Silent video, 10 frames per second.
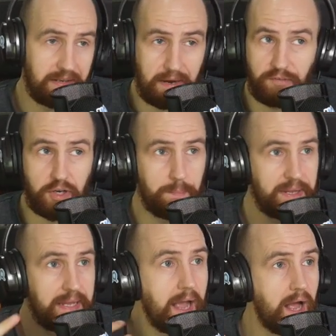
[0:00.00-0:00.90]
Now there could
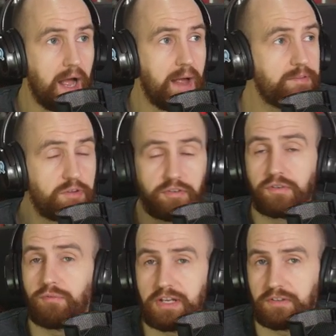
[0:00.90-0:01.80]
be a
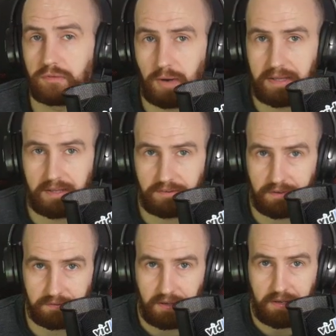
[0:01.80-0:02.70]
dozen reasons why this
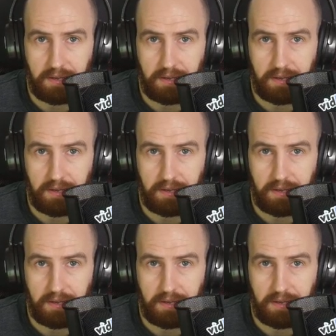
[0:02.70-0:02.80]
is.